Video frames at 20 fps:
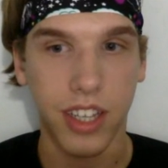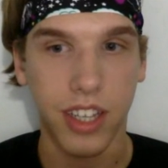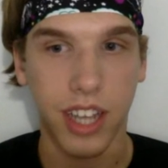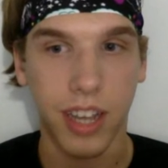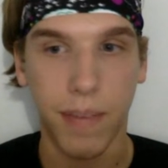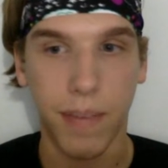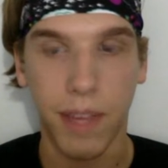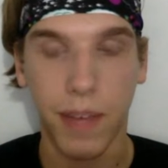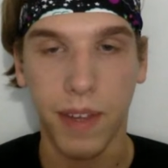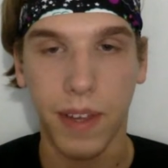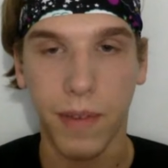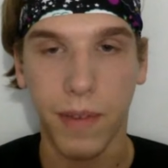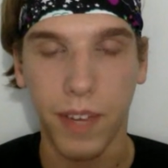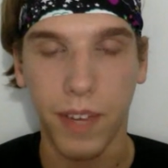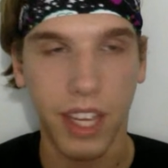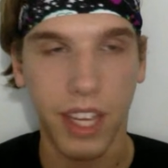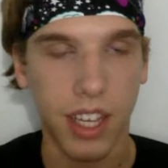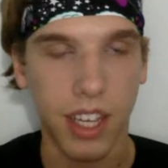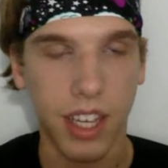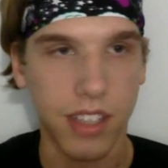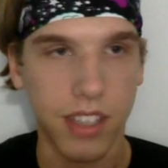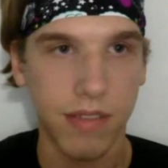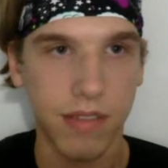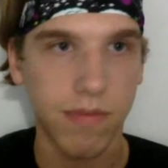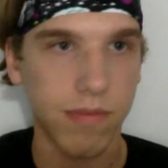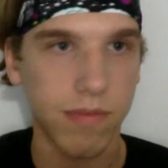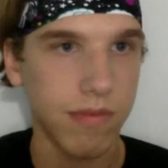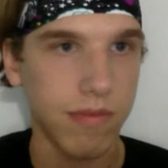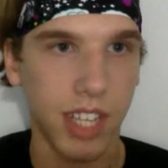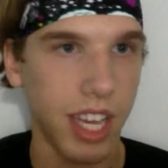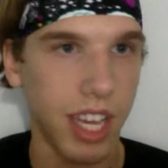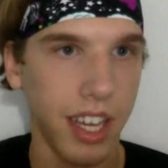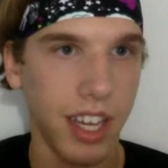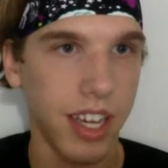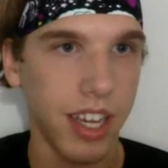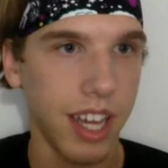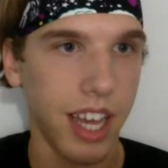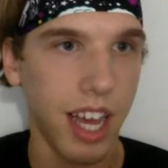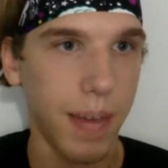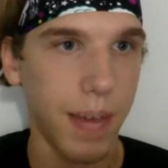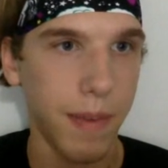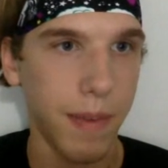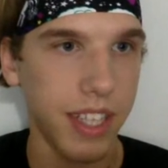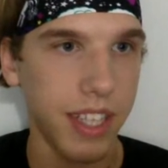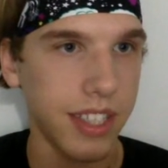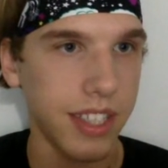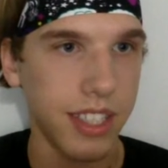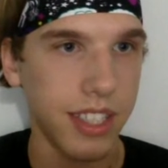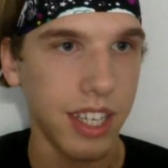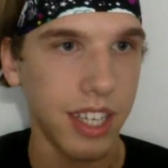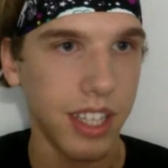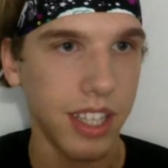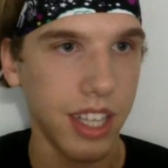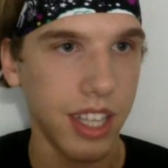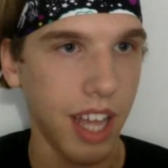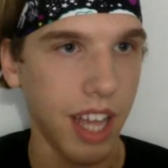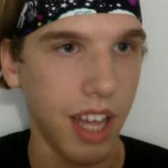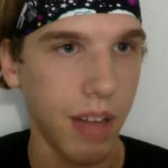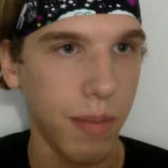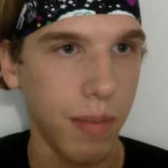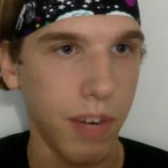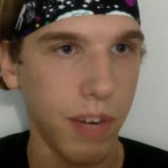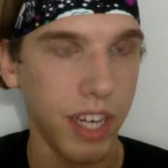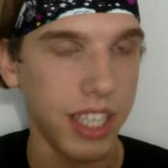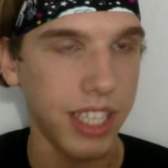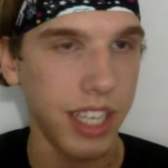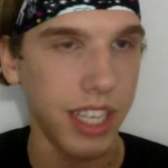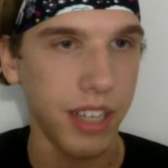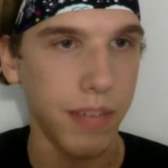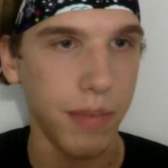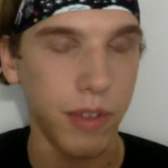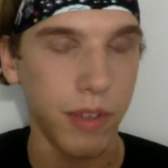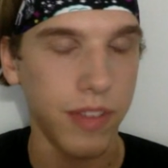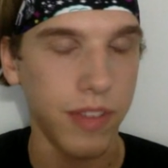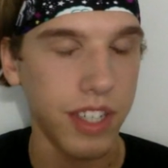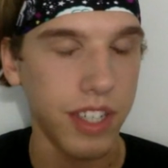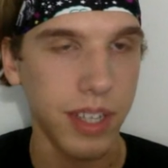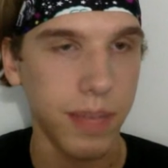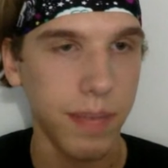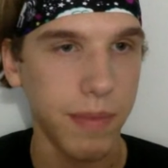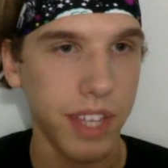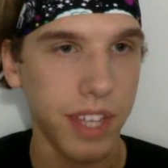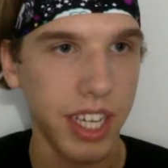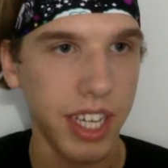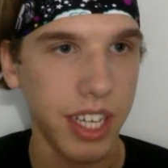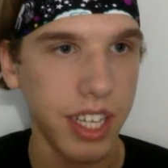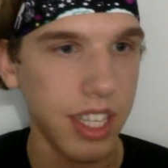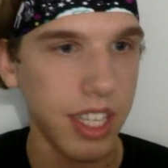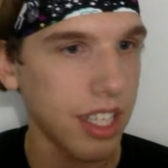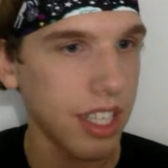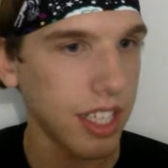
Now maybe we can take a comment and I'll bring you on a move or something.